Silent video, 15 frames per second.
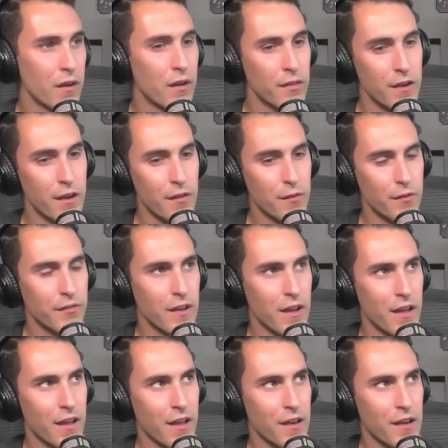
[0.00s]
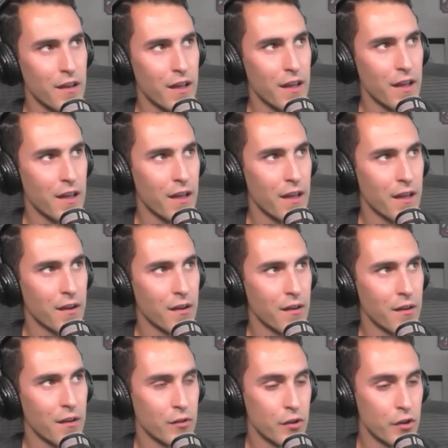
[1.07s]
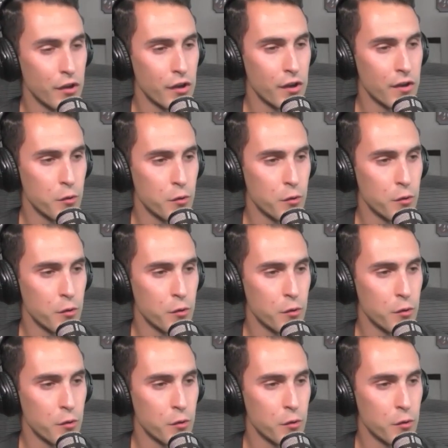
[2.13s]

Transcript: On the other side, I had on Good